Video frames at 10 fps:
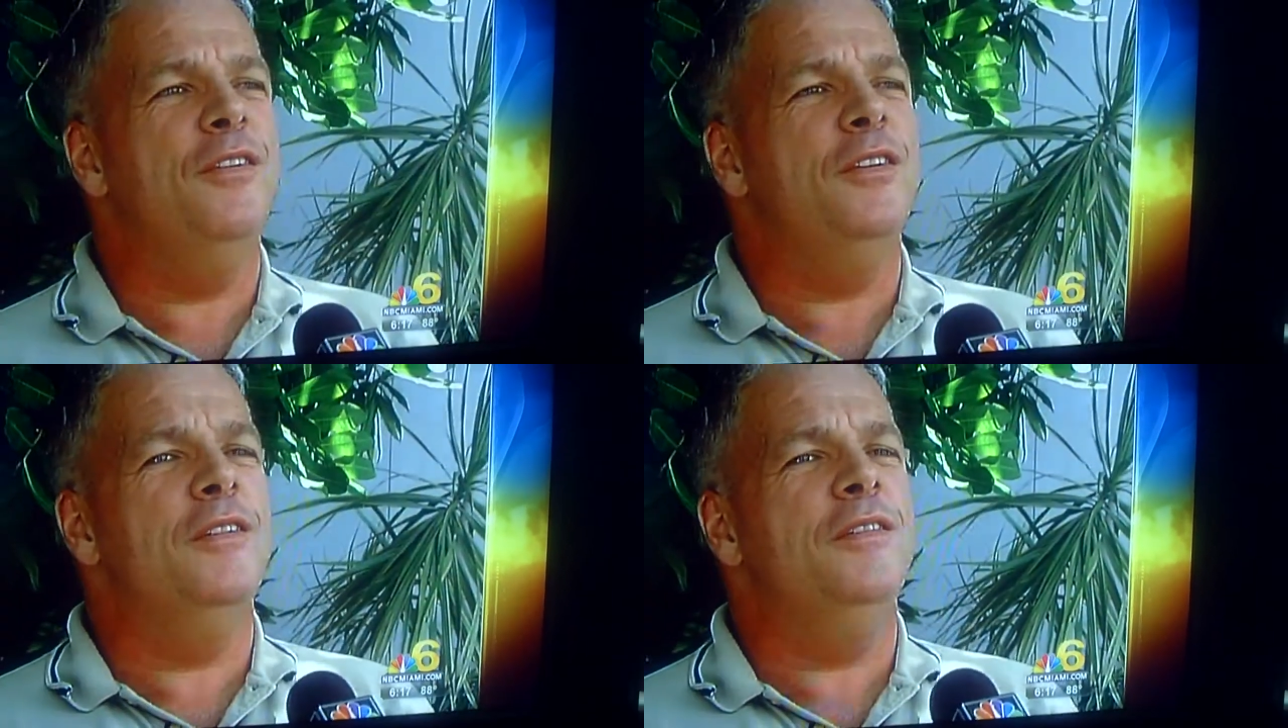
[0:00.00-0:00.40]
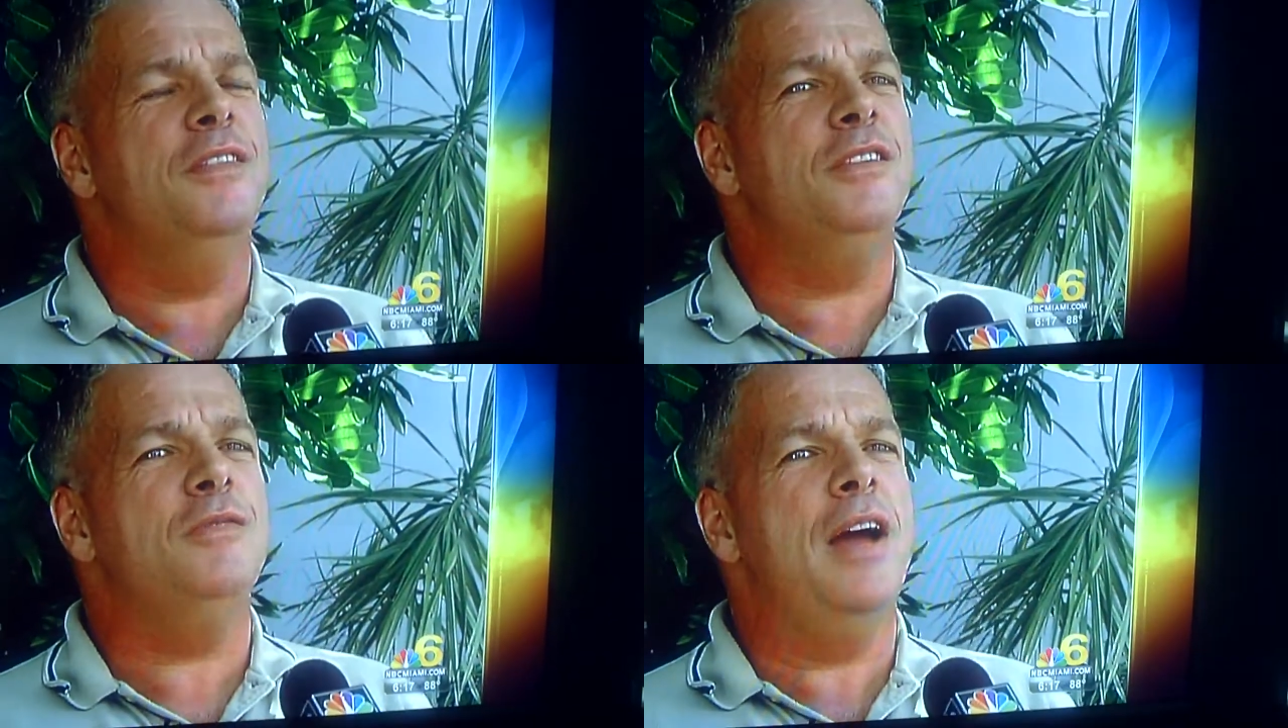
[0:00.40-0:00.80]
For
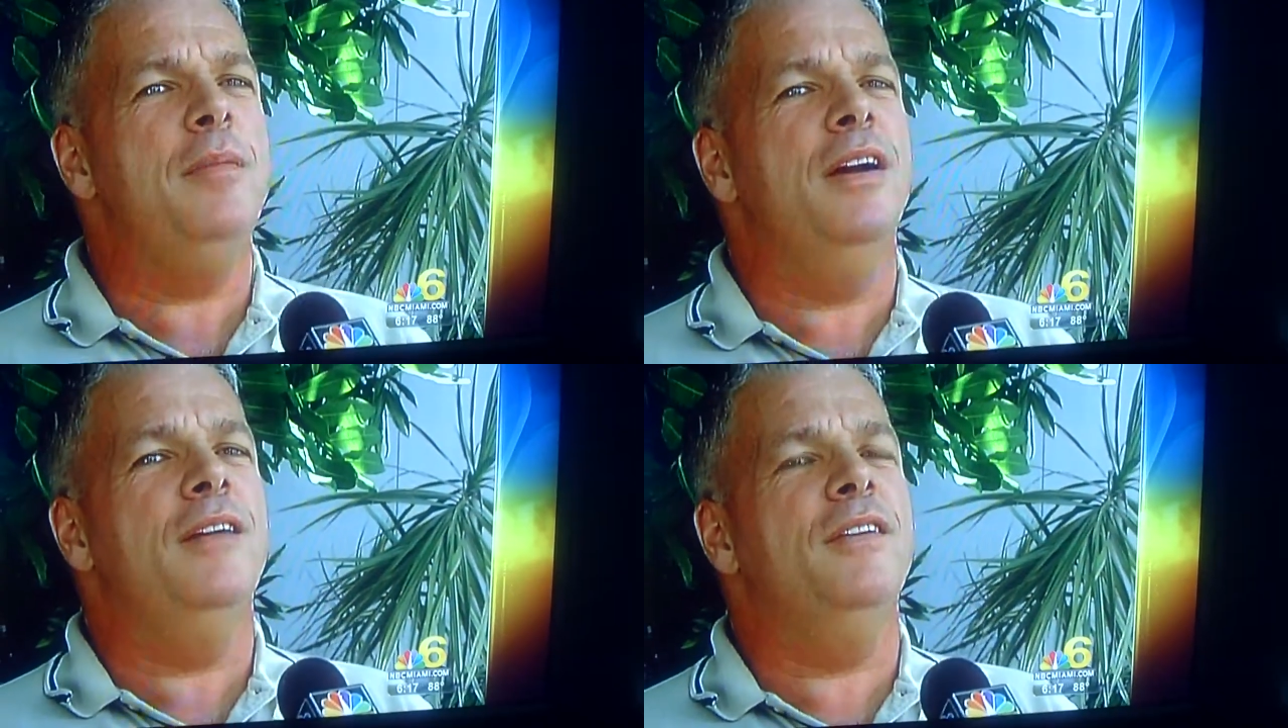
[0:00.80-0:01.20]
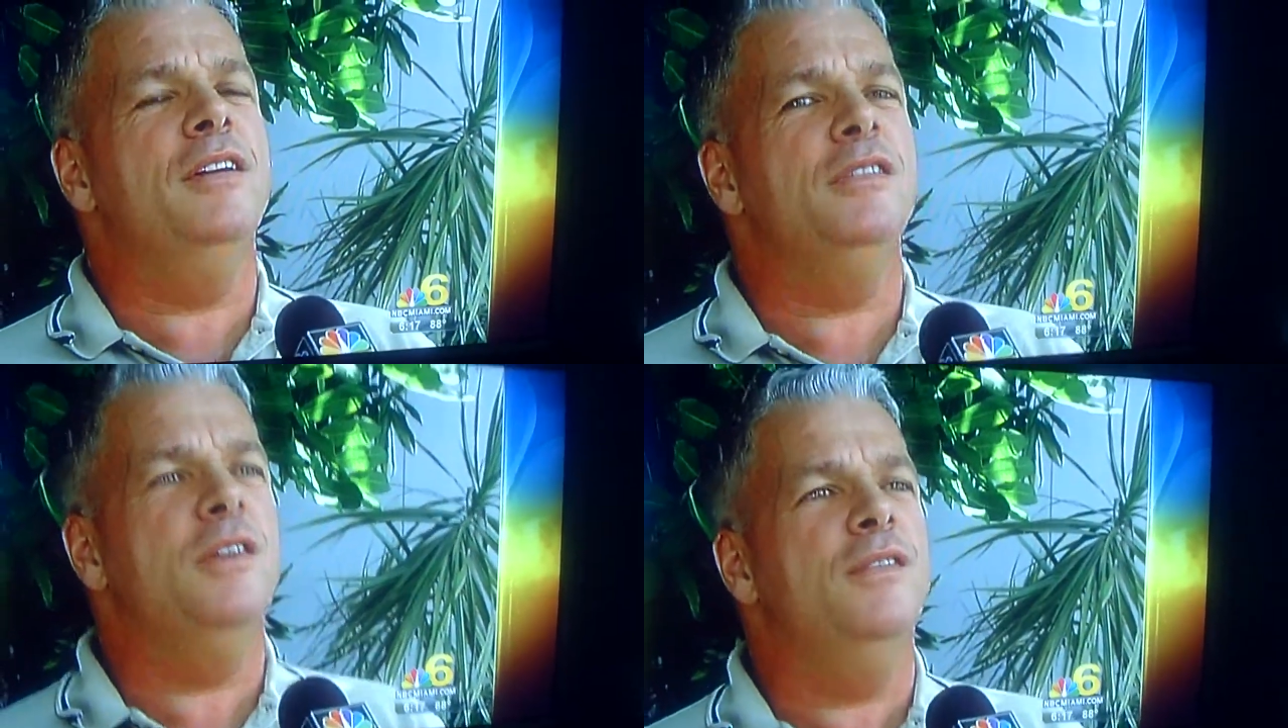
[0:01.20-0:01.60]
this rabbi of a
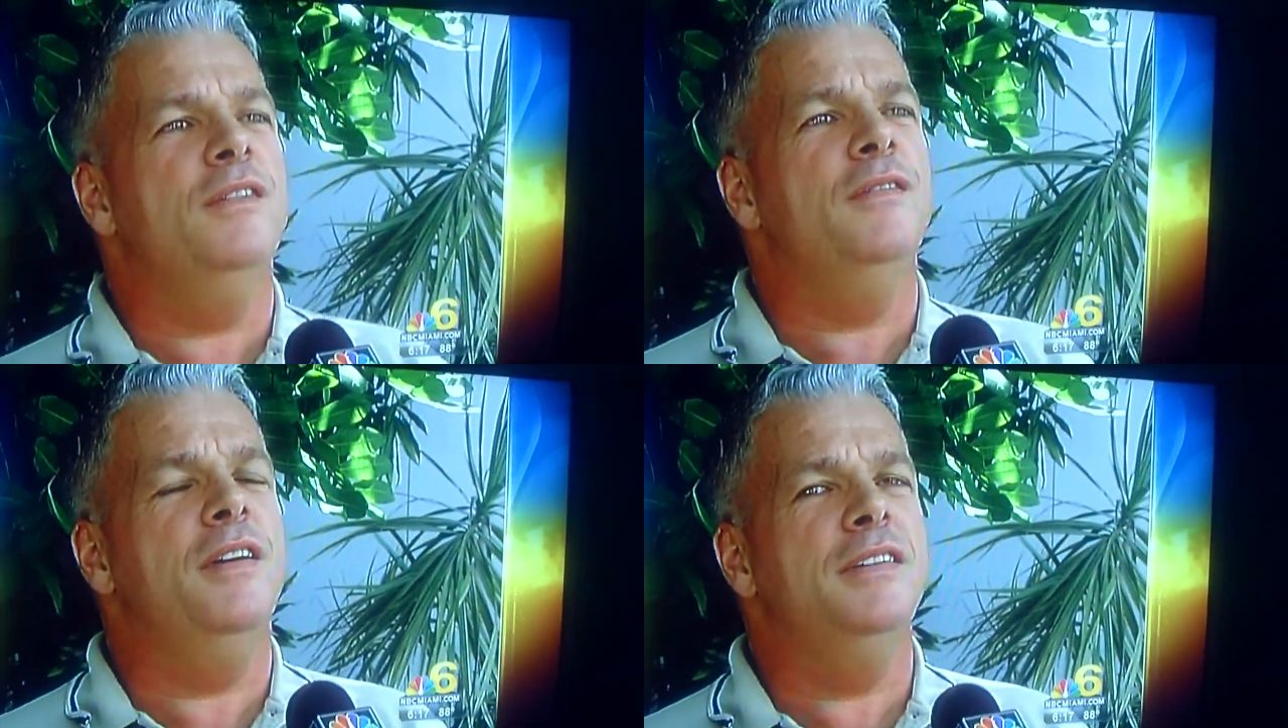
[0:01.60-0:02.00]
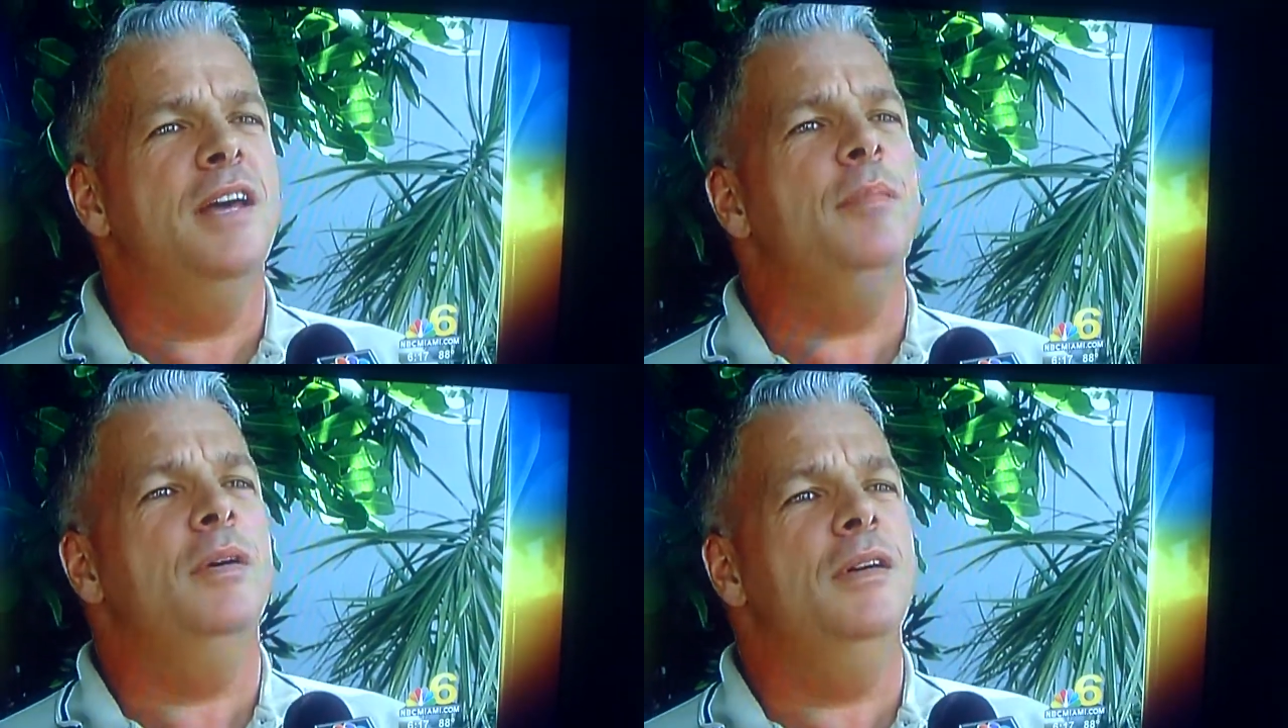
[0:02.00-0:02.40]
conservative uh,
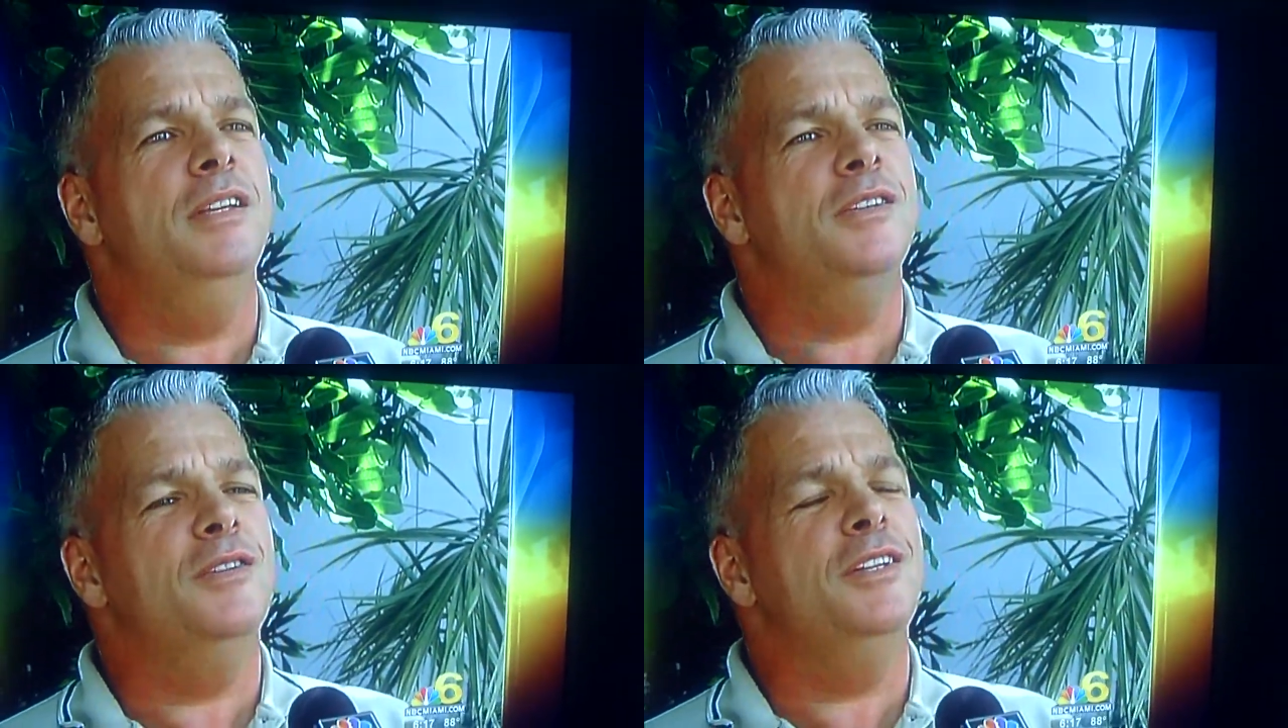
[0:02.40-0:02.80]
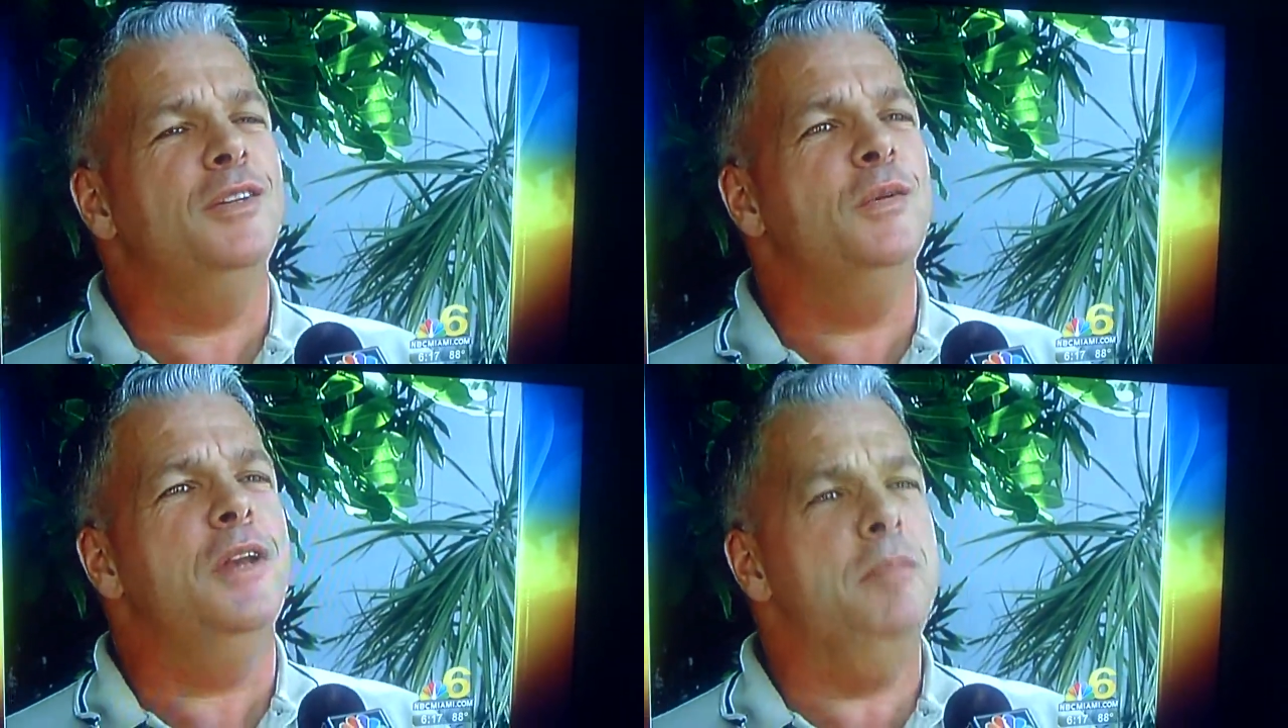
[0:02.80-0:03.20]
temple, he's really doing a